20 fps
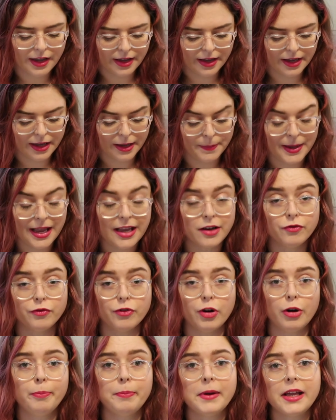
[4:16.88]
Um, and
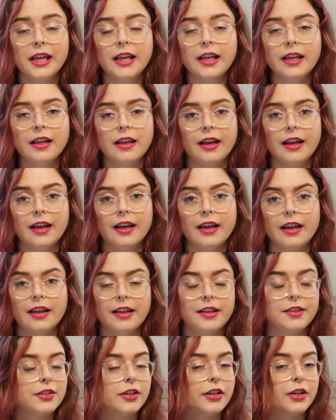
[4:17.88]
Ropa uh,
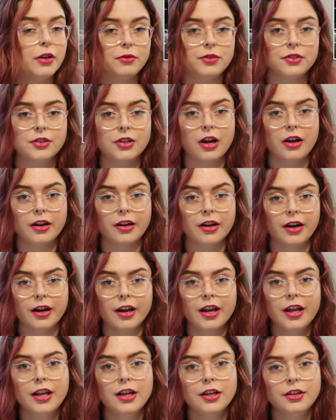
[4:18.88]
is a ghost talker.
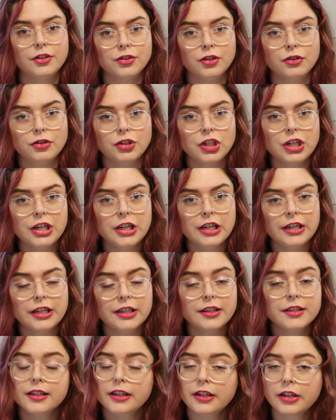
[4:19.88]
So she
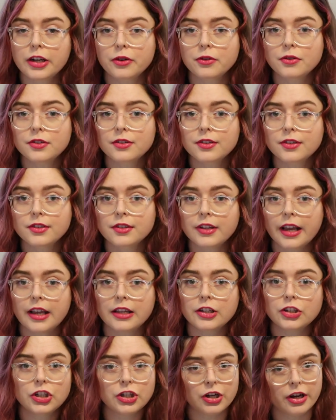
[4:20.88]
can see ghosts,
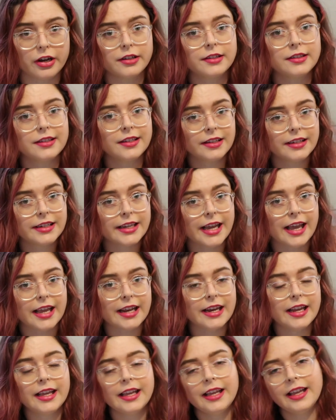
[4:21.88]
and she talks to the
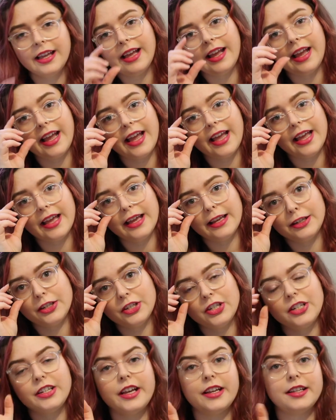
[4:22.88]
dead, and
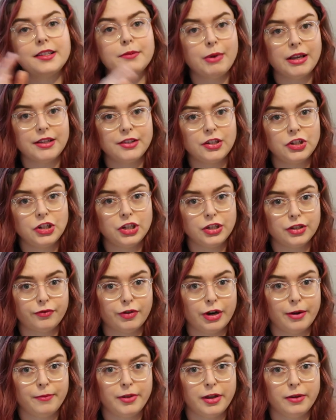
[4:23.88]
she takes messages
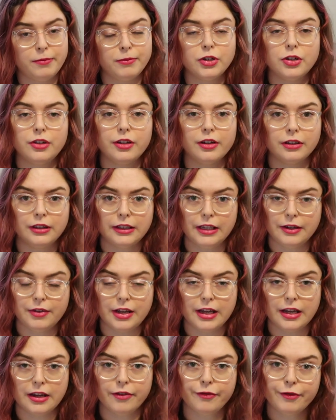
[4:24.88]
from them to their
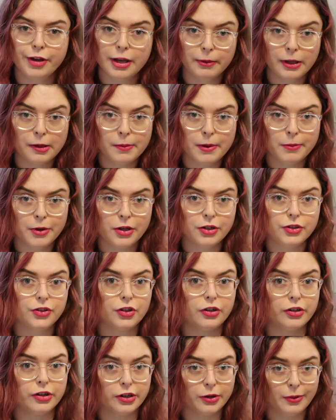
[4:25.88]
living family members
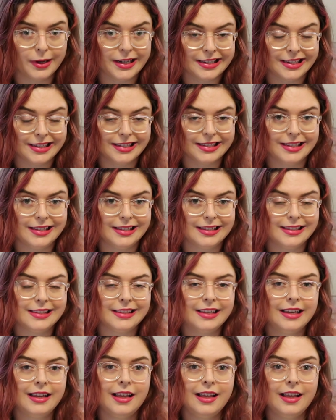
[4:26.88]
or
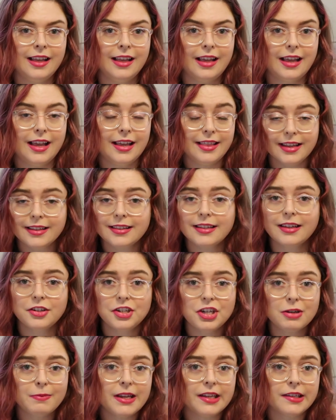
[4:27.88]
acquaintances. And that's how
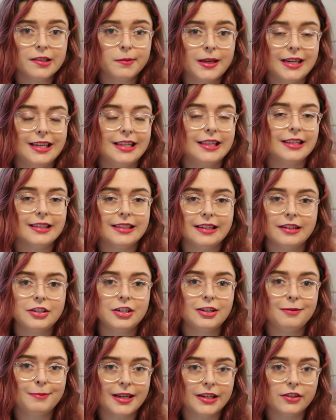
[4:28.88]
she makes money. That's how
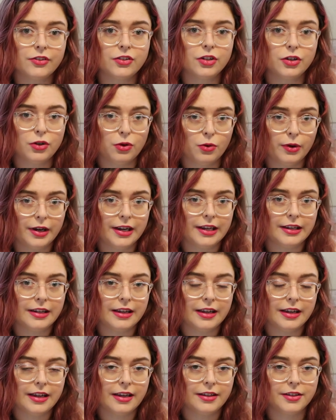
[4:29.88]
she makes her coin
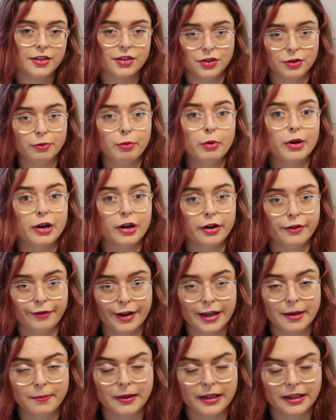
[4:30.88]
uh, to support her
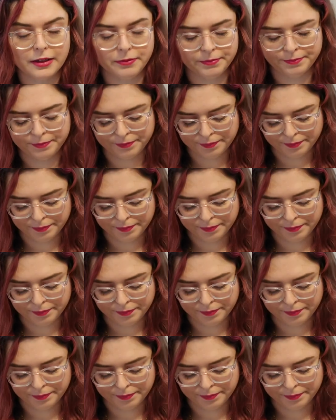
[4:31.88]
family.